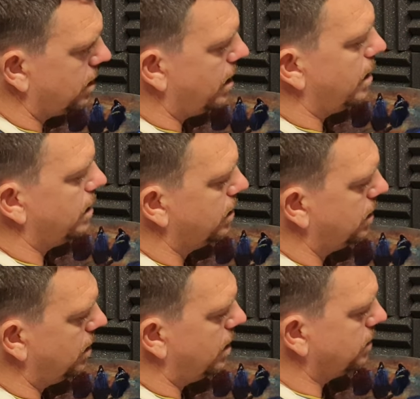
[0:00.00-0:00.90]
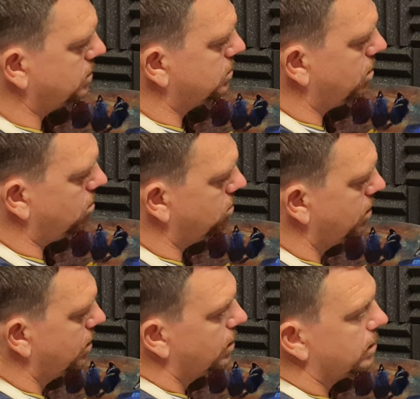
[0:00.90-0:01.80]
There, like so.
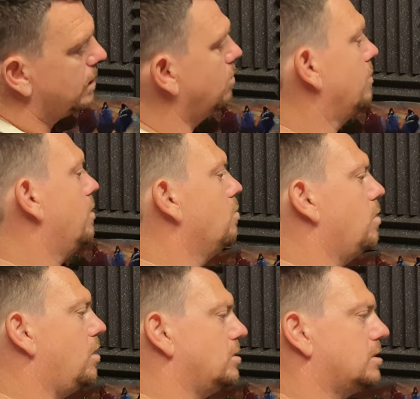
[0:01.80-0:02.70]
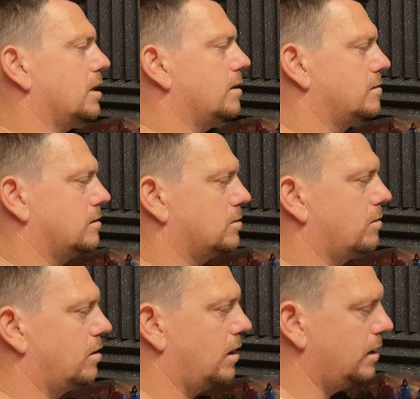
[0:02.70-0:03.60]
Now we've got water.
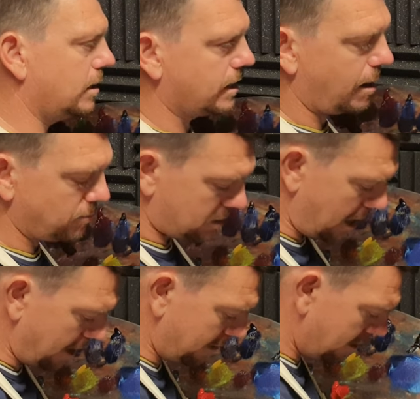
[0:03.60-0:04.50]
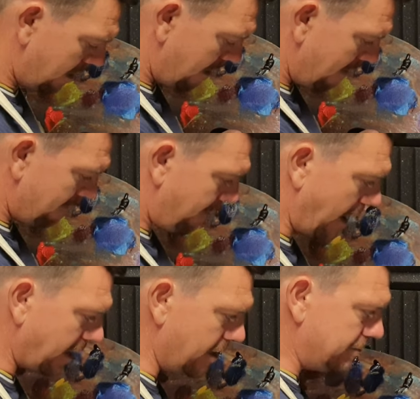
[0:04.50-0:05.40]
So we've got a little campsite
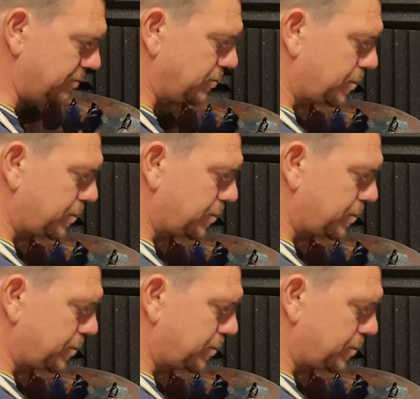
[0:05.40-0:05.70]
fire